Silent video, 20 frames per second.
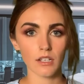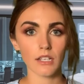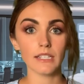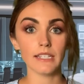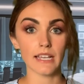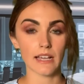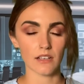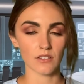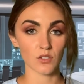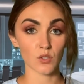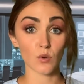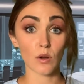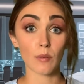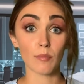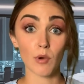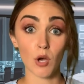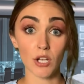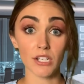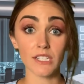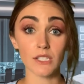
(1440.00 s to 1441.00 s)
Yeah, so our
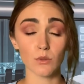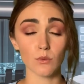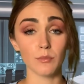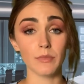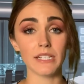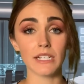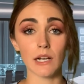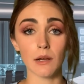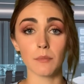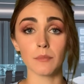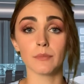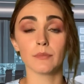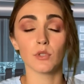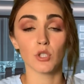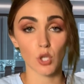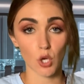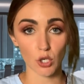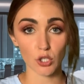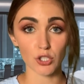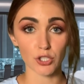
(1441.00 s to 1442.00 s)
bodies will become
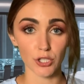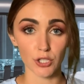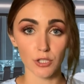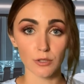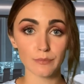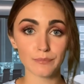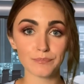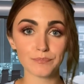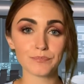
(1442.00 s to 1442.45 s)
larger.